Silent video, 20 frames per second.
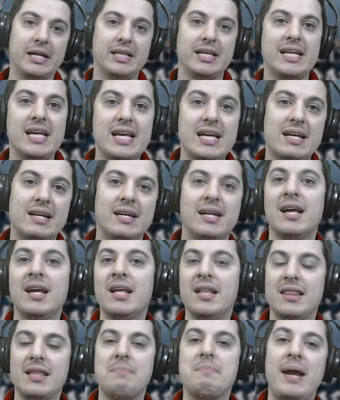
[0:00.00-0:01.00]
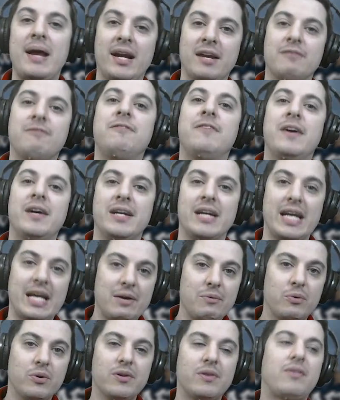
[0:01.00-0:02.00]
the end that made it fun.
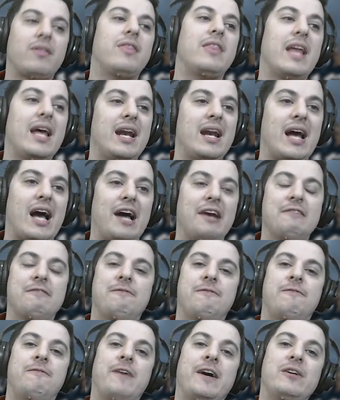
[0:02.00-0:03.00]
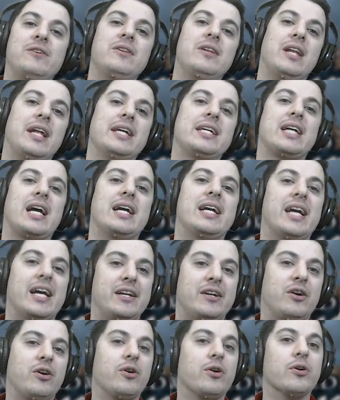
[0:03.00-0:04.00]
It was that I felt like I
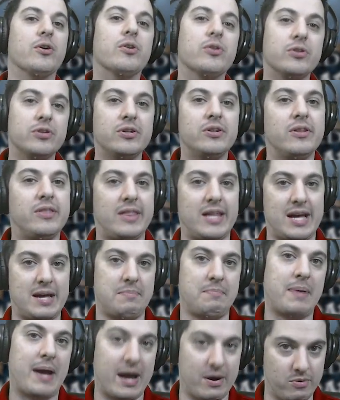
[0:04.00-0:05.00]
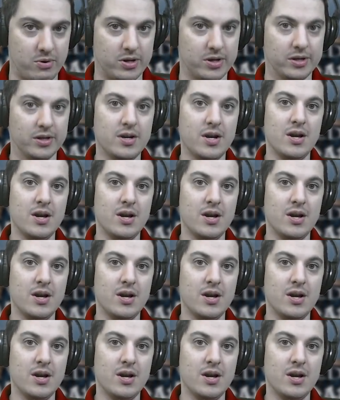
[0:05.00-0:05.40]
had earned that power